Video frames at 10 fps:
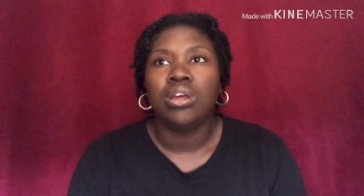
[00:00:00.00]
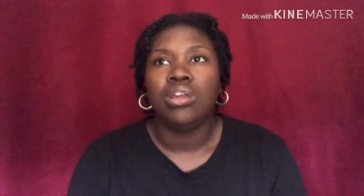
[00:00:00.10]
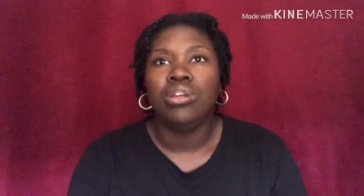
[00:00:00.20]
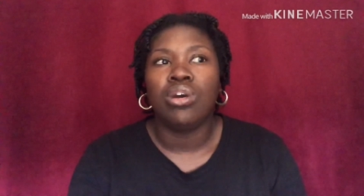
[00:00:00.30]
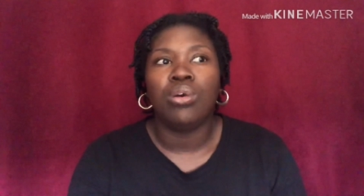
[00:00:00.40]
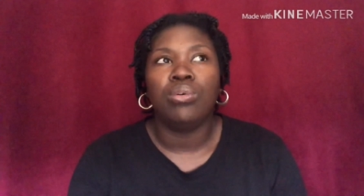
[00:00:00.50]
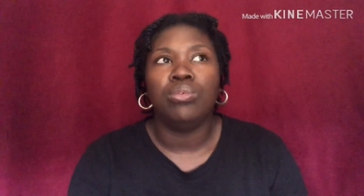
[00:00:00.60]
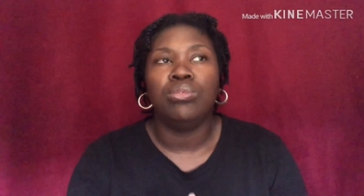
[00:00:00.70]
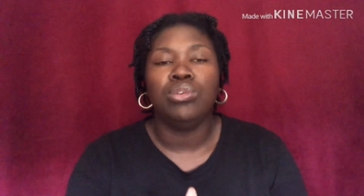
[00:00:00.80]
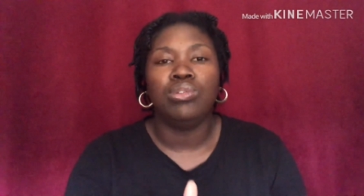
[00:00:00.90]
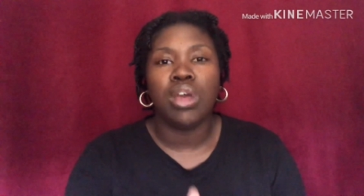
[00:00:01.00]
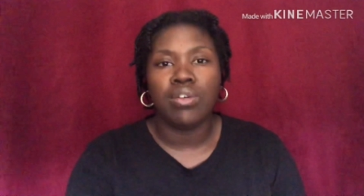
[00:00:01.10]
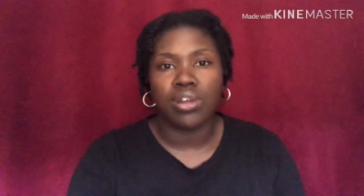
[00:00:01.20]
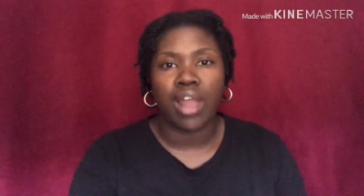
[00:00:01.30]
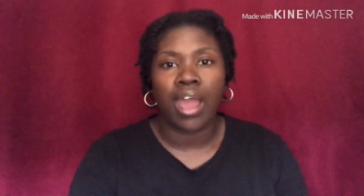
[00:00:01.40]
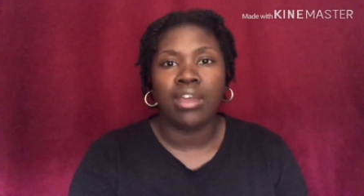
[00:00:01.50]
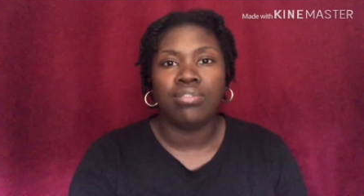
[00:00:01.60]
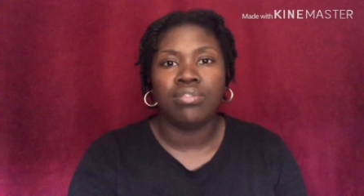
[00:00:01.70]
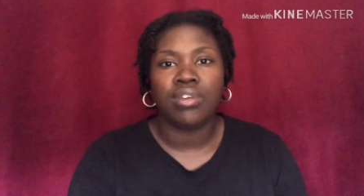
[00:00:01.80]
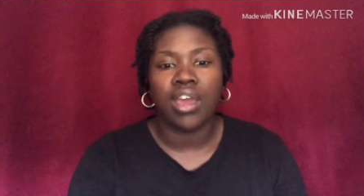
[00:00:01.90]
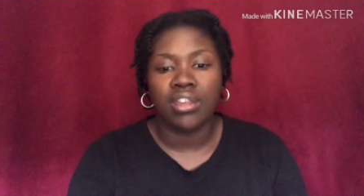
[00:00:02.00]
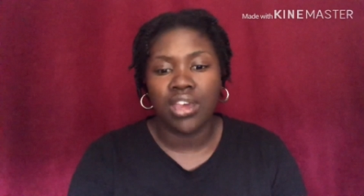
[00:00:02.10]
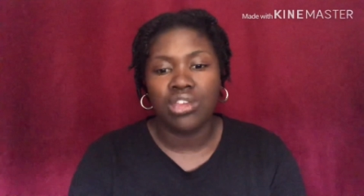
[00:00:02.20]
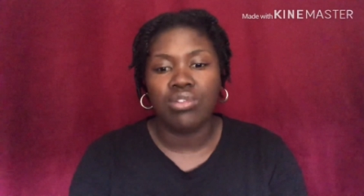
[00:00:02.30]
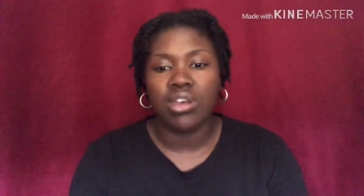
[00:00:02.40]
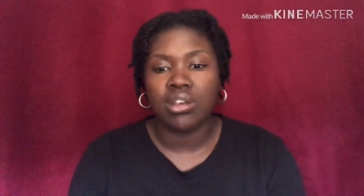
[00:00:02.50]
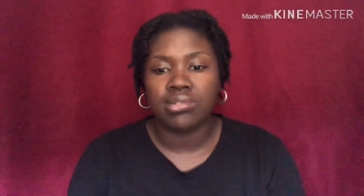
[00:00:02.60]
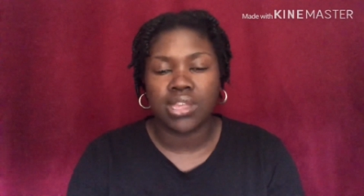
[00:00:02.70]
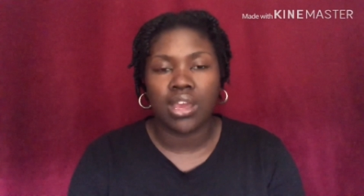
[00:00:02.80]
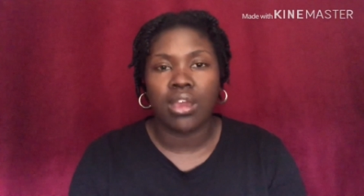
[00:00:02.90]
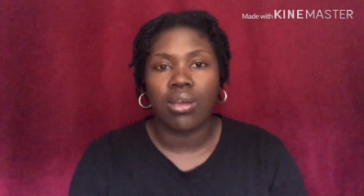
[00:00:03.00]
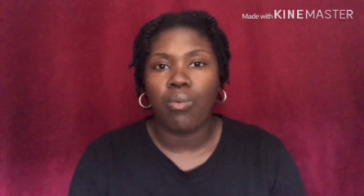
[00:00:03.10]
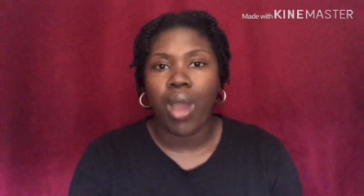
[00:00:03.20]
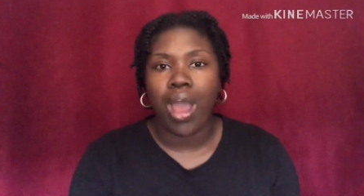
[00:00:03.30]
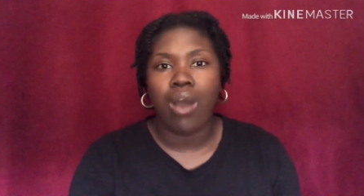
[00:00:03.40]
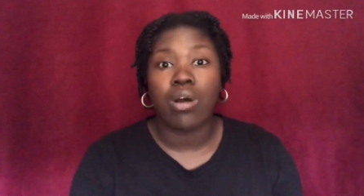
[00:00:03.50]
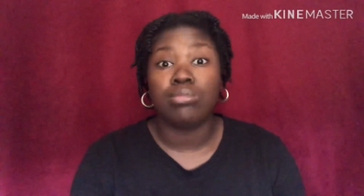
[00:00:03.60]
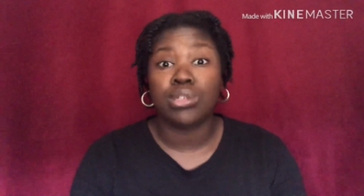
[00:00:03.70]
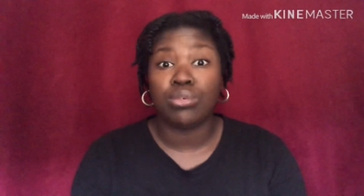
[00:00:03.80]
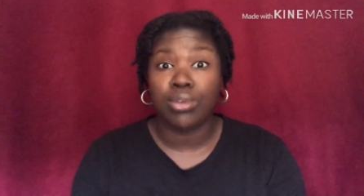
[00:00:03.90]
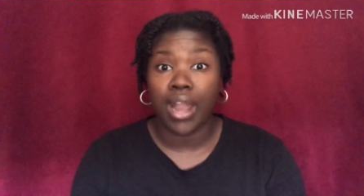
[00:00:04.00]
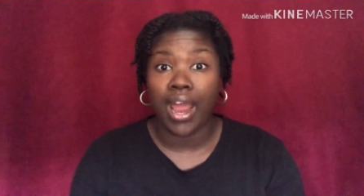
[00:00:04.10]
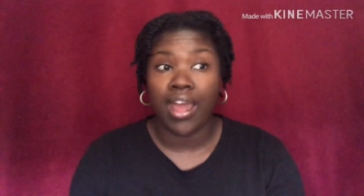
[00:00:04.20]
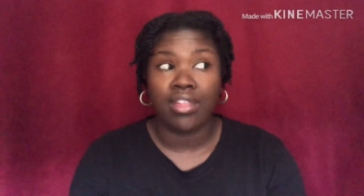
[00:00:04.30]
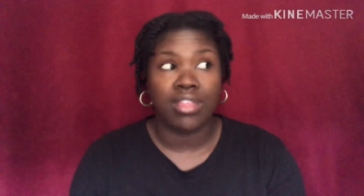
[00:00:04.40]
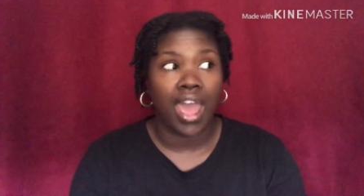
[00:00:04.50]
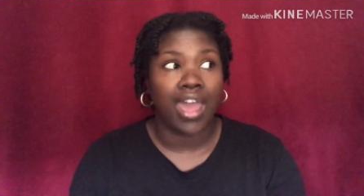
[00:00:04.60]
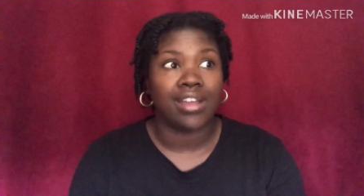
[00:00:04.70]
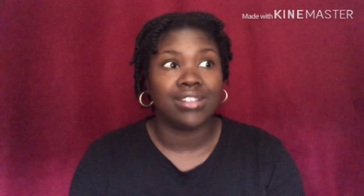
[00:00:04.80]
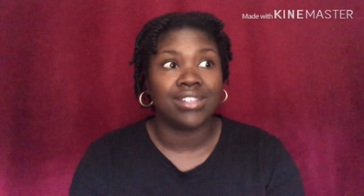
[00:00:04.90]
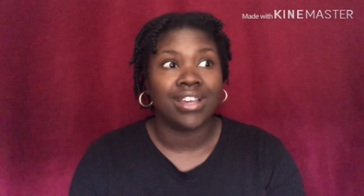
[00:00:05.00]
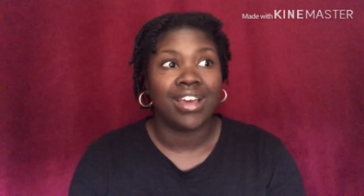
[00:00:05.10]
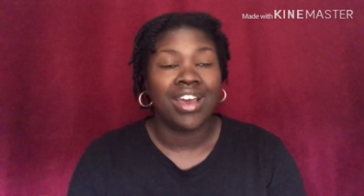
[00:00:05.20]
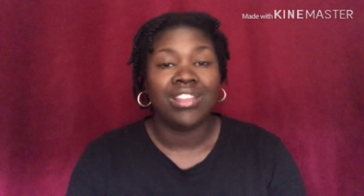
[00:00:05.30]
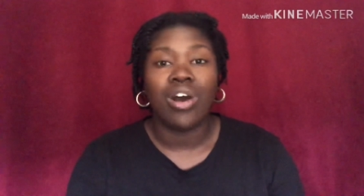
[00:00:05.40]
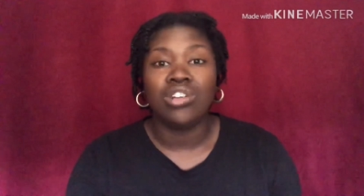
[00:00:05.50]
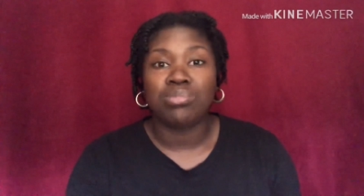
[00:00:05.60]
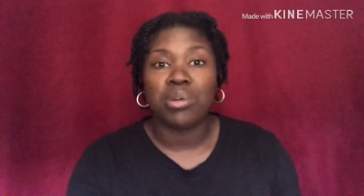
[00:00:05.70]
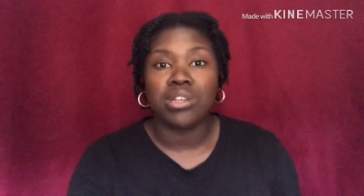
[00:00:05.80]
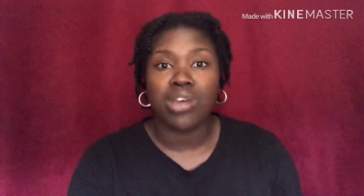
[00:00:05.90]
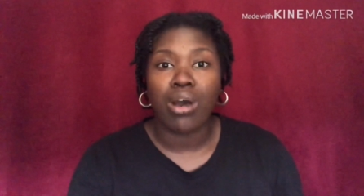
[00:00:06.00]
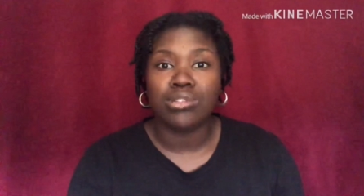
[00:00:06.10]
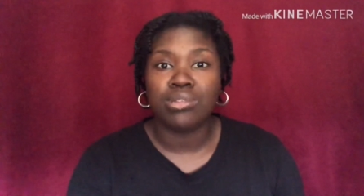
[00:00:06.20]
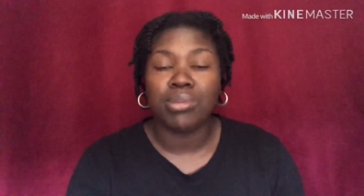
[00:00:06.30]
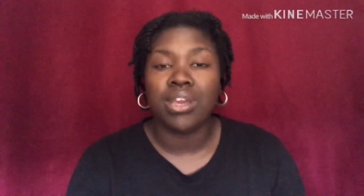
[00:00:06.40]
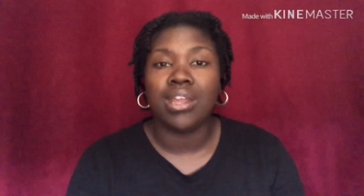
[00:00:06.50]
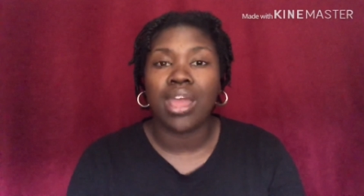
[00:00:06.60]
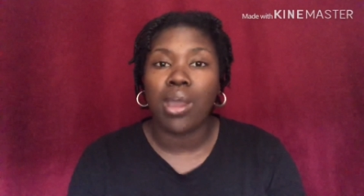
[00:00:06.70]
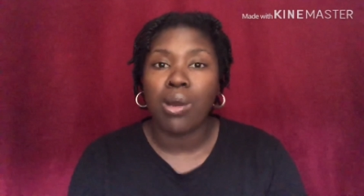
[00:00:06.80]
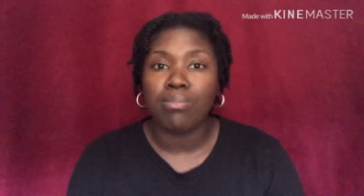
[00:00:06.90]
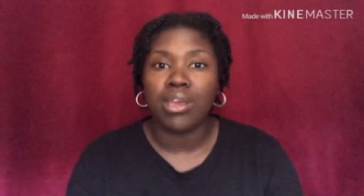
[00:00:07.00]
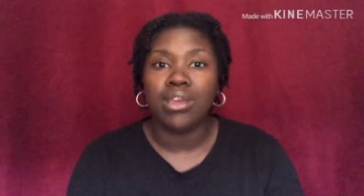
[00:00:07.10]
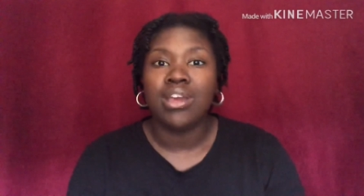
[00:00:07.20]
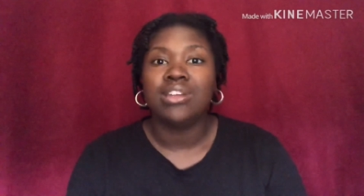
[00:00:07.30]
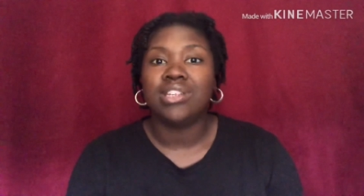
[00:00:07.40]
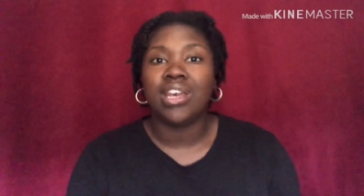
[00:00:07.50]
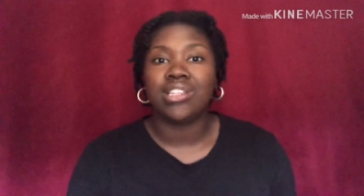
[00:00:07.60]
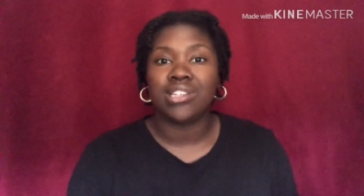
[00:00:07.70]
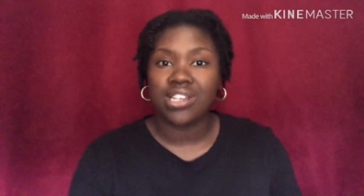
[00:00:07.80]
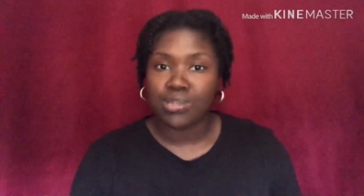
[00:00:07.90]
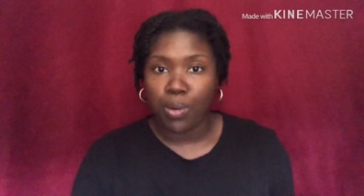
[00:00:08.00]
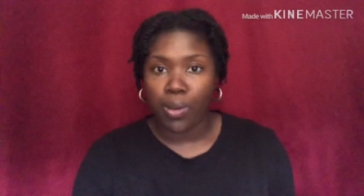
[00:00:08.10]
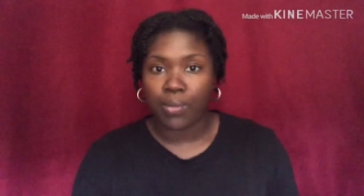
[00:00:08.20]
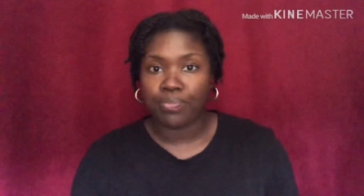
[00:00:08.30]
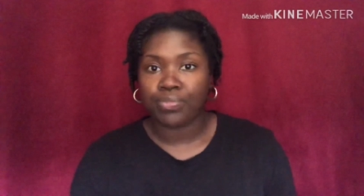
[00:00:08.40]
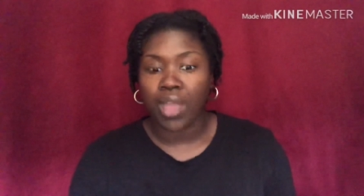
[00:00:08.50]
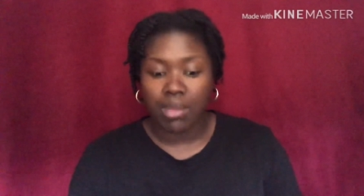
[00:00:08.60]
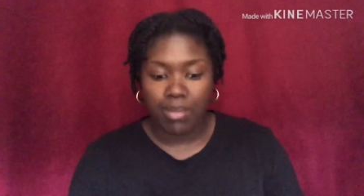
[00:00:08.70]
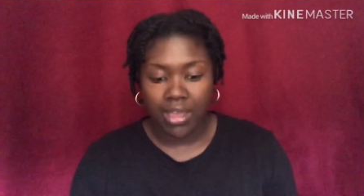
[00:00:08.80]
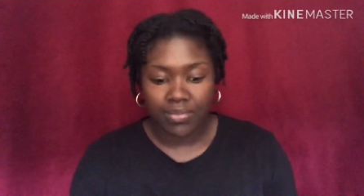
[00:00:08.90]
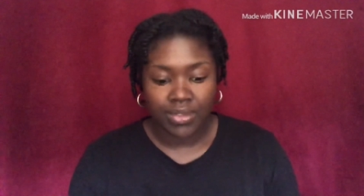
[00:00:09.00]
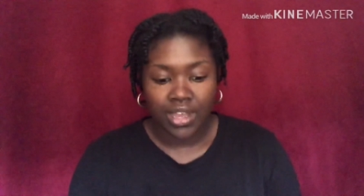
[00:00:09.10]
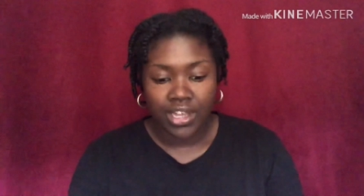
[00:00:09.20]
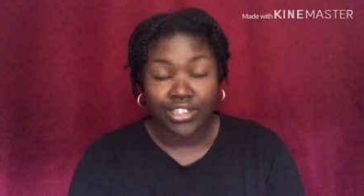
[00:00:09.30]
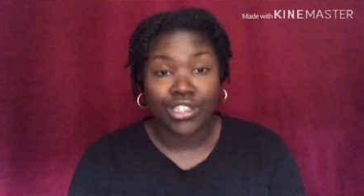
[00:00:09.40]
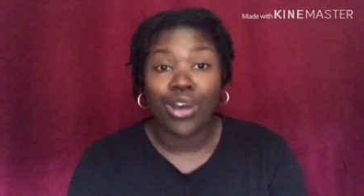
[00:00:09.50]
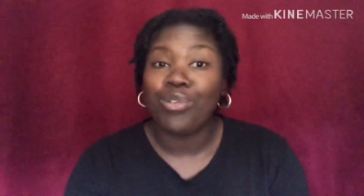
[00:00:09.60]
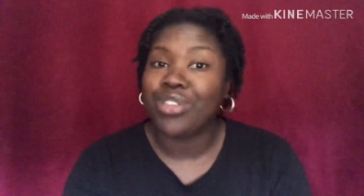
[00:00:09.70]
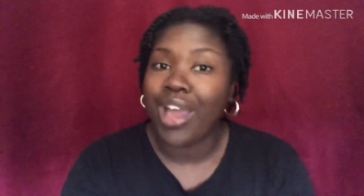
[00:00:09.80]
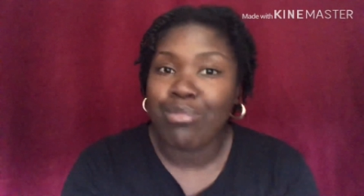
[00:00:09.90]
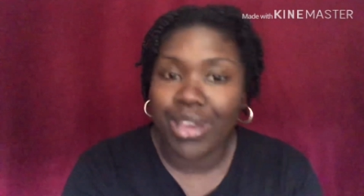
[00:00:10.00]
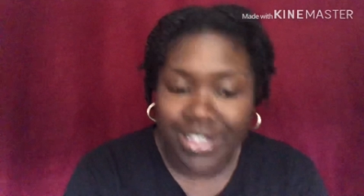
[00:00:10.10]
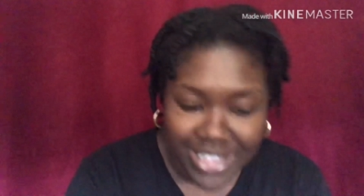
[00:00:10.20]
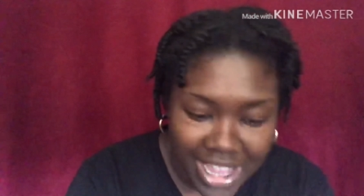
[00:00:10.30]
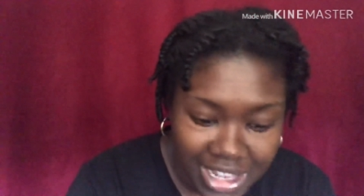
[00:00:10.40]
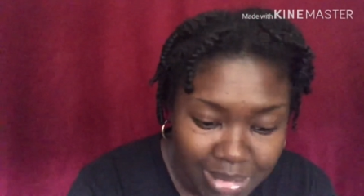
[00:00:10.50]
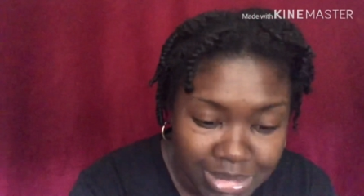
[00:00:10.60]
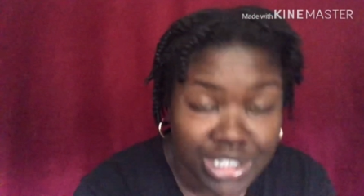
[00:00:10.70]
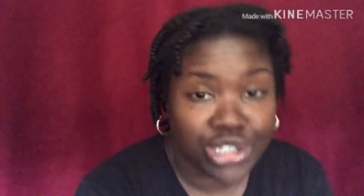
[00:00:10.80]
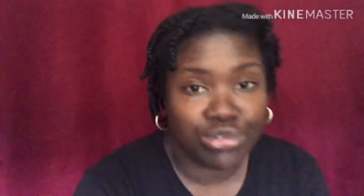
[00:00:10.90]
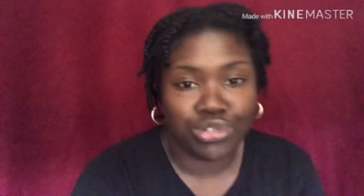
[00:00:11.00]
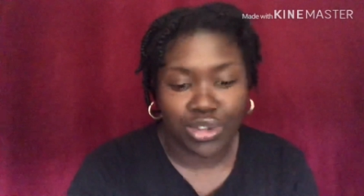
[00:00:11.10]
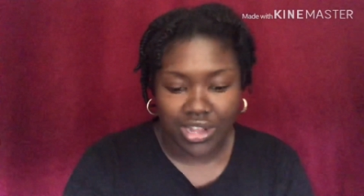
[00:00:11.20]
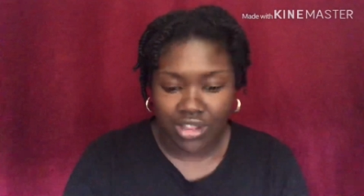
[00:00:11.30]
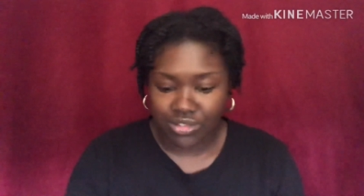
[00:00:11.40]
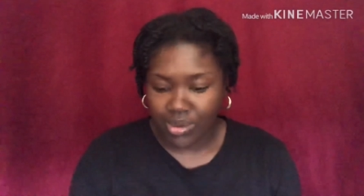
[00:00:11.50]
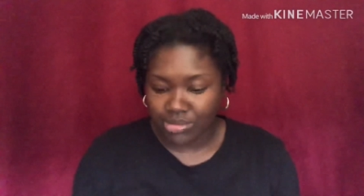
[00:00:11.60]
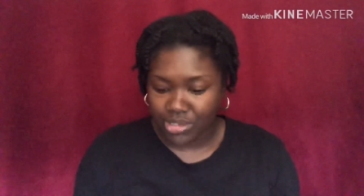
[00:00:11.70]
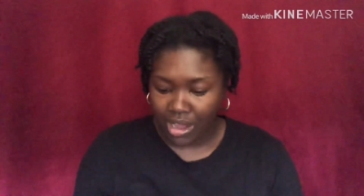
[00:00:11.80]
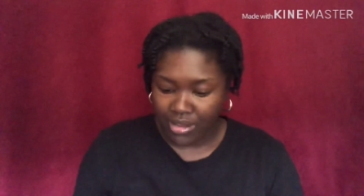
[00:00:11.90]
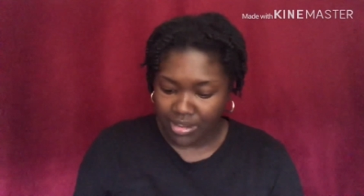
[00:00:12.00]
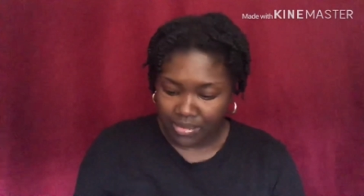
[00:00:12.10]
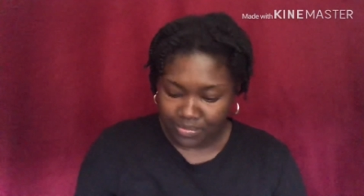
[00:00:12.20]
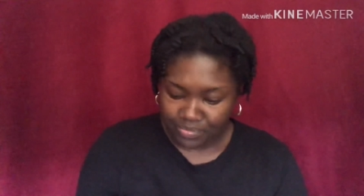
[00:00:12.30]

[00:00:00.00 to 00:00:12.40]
you know, you live your life and then you end up saying, wow, I'm so glad that the Holy Spirit talked to me and helped me to get to this point. Amen. So with that being said, let me just shoot you another scripture out here.